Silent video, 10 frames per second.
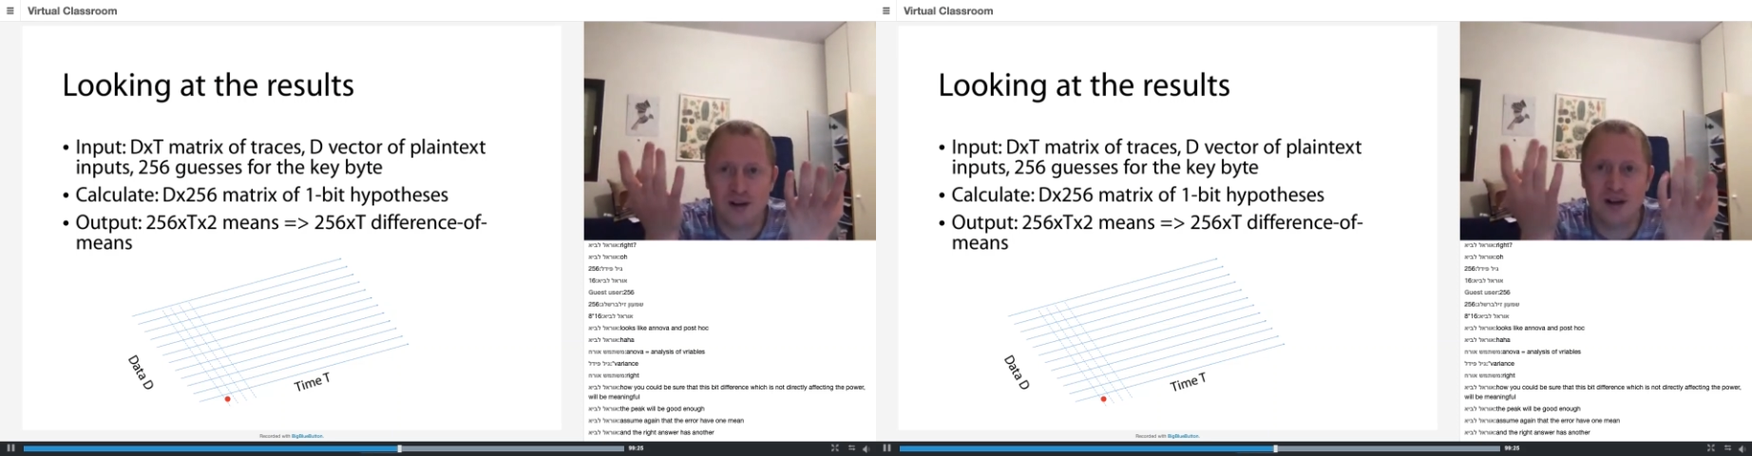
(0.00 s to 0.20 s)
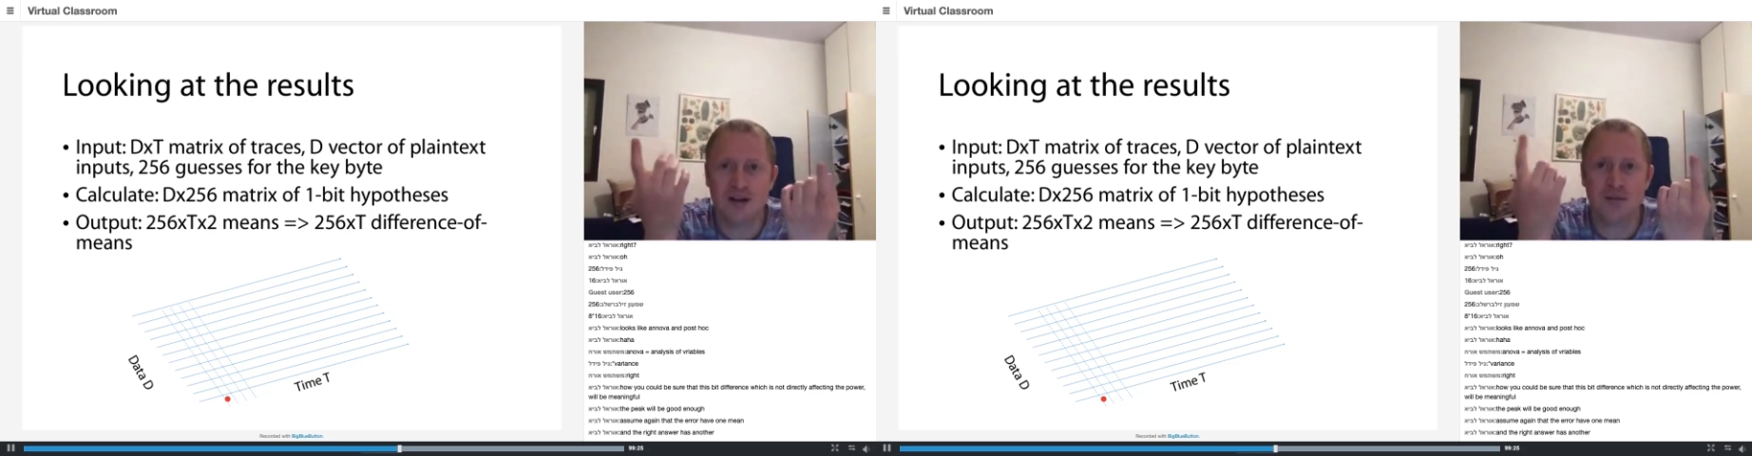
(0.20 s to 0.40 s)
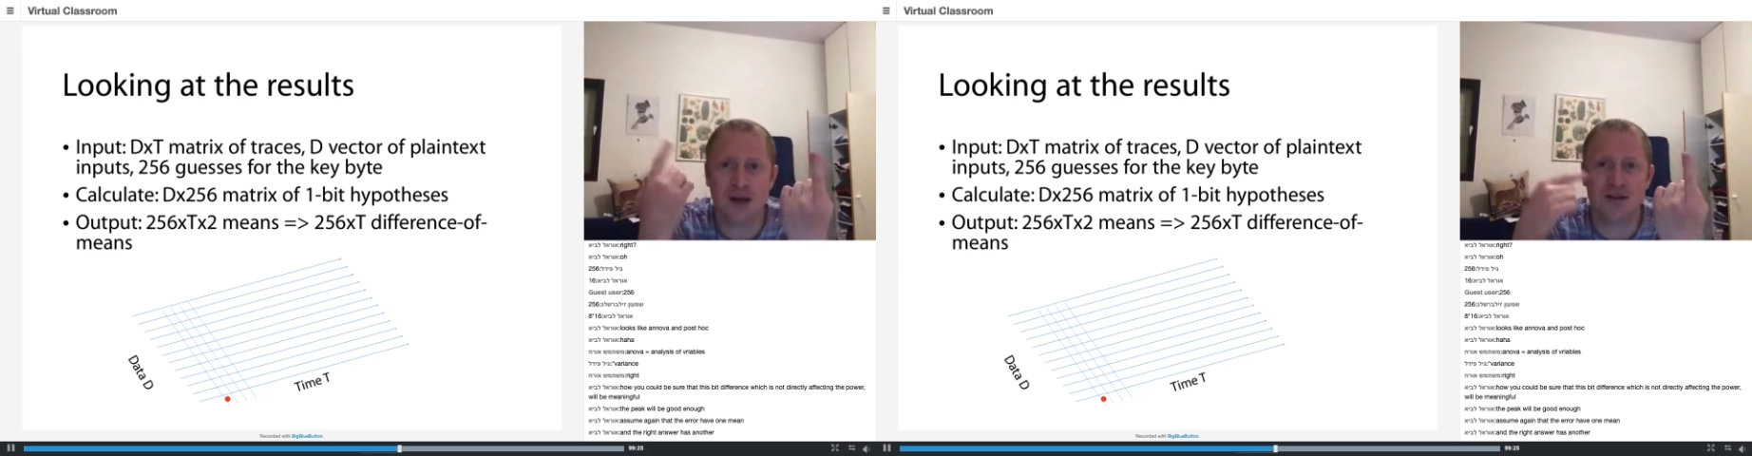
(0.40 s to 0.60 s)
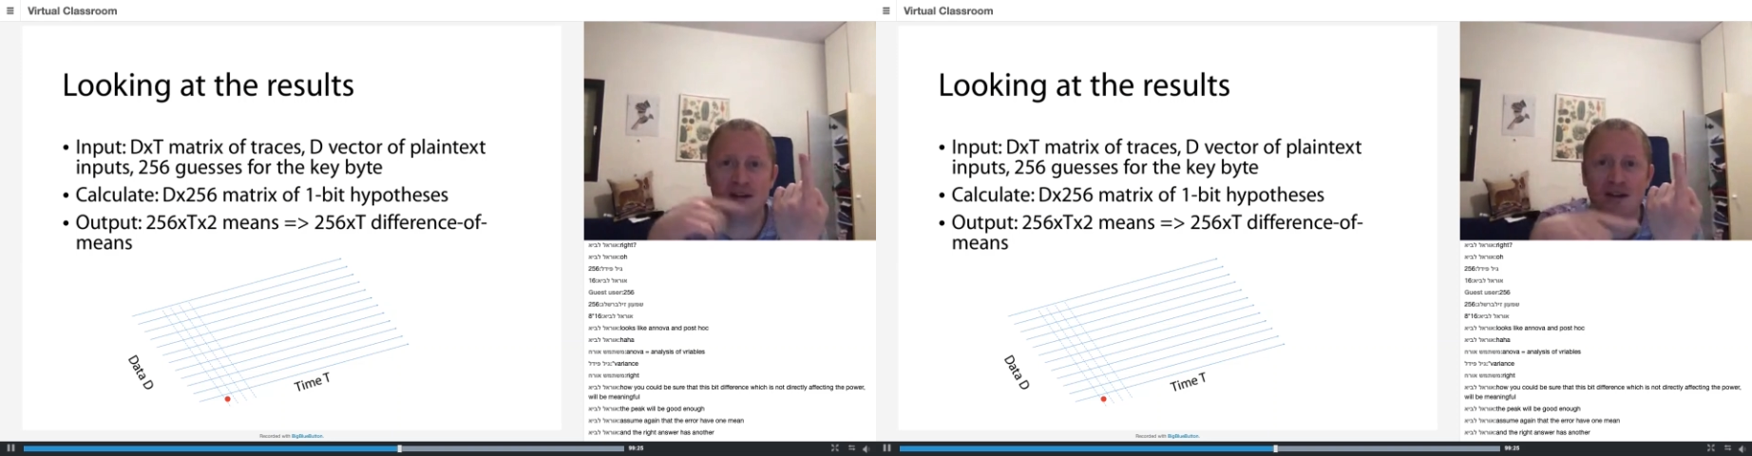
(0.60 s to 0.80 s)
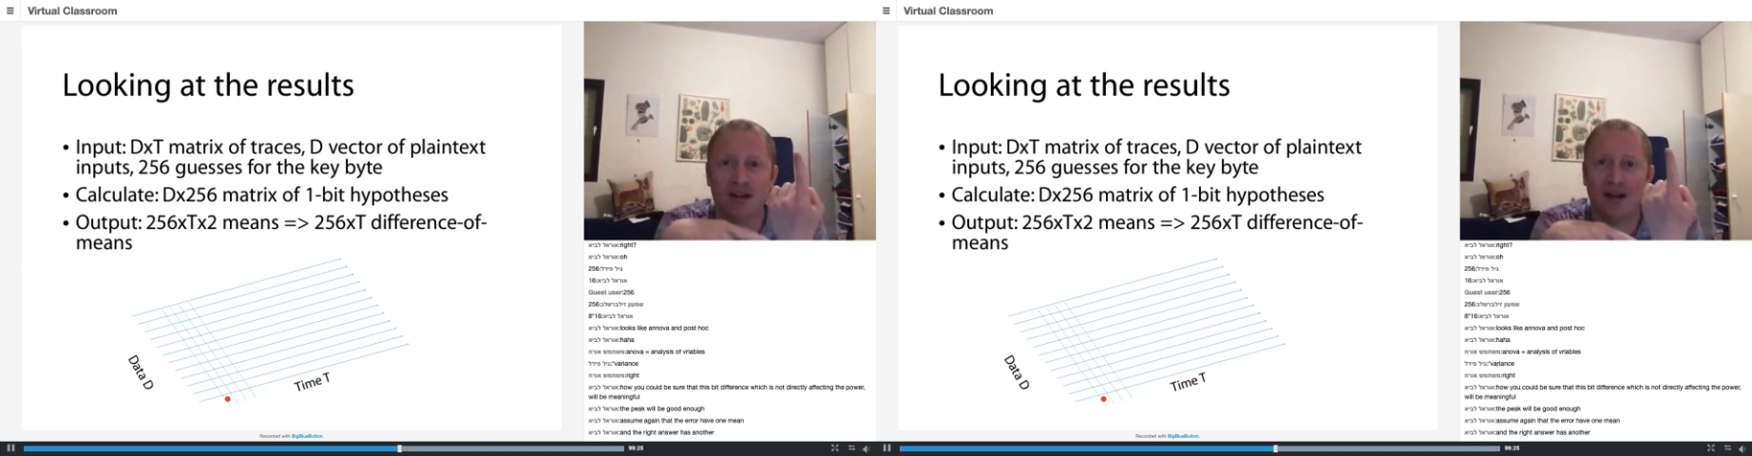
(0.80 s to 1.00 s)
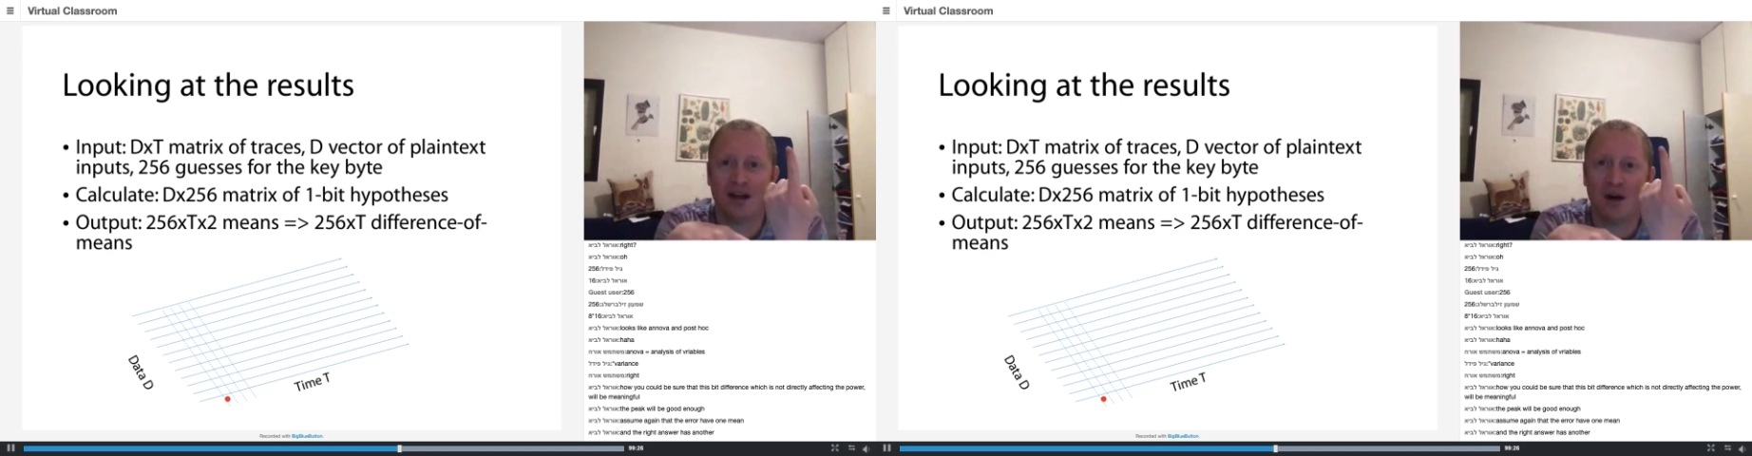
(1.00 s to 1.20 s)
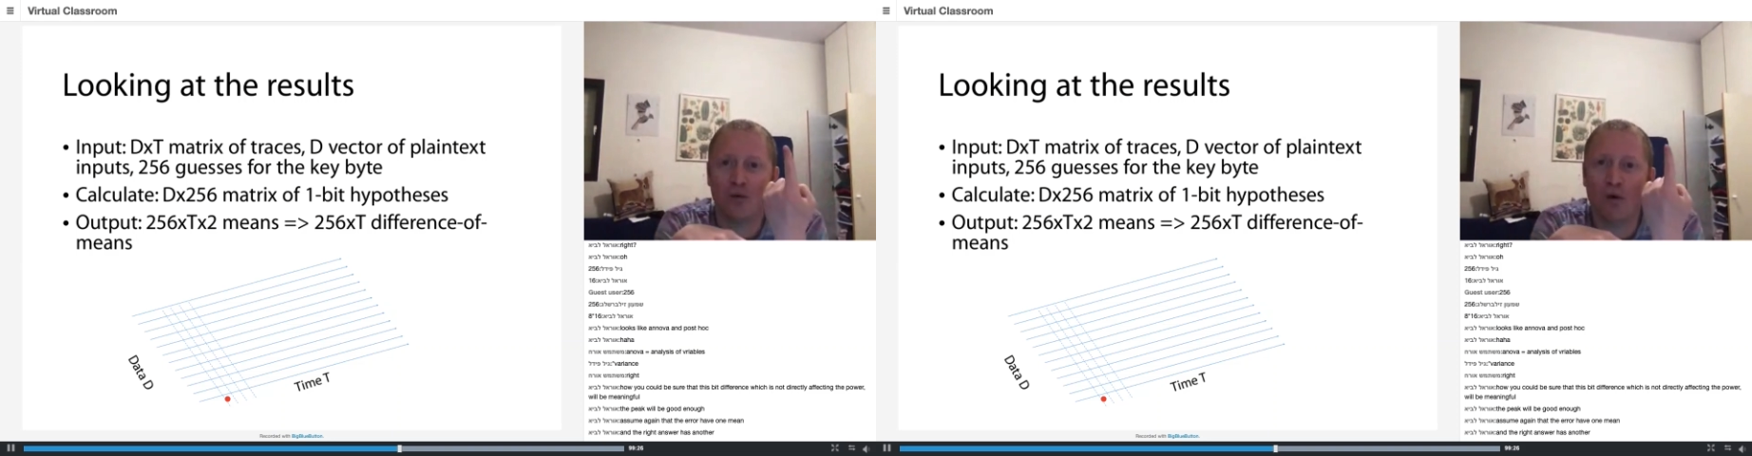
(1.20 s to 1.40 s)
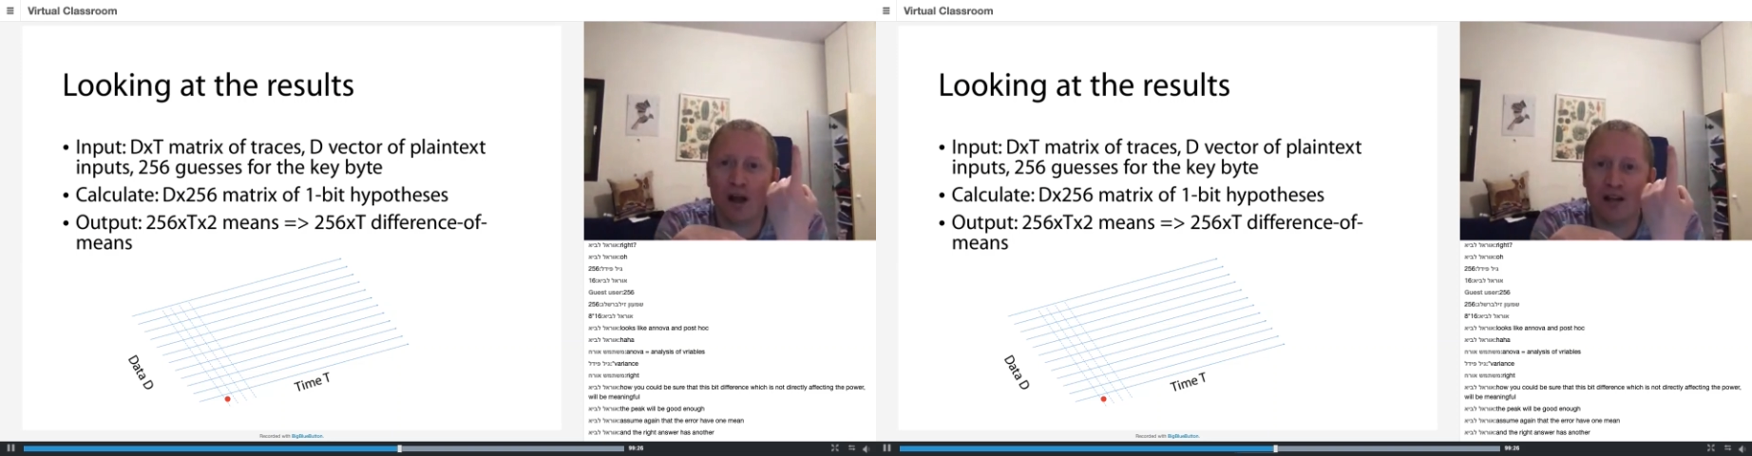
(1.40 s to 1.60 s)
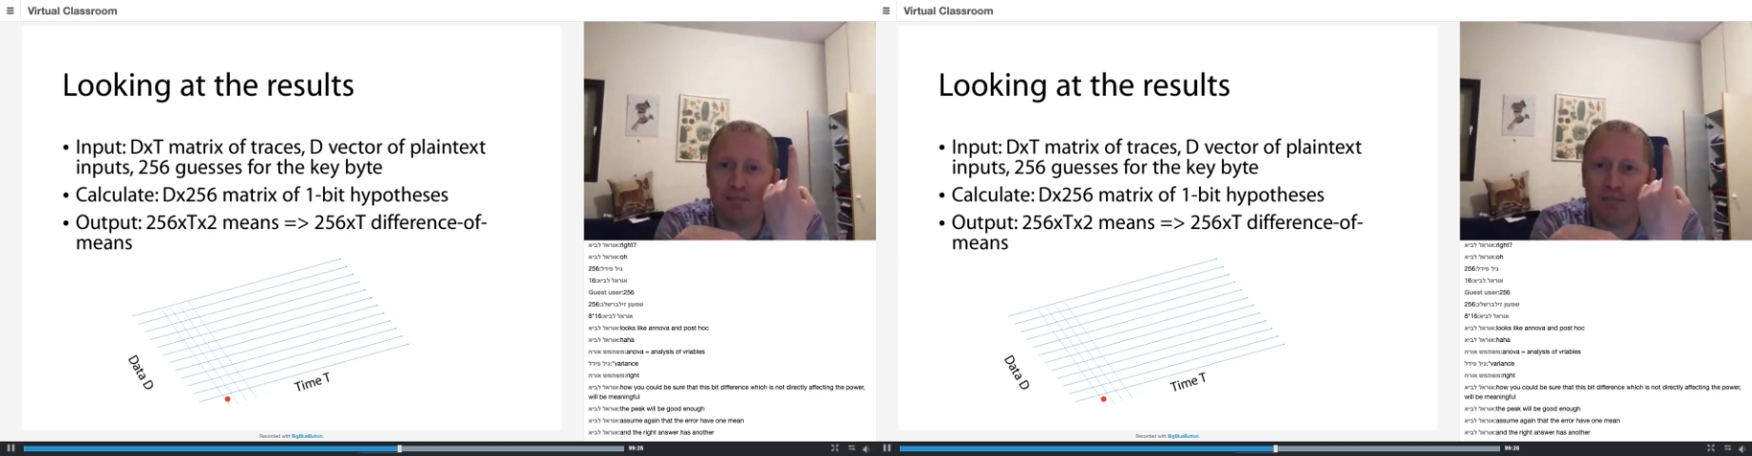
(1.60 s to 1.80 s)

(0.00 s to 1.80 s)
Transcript: It means one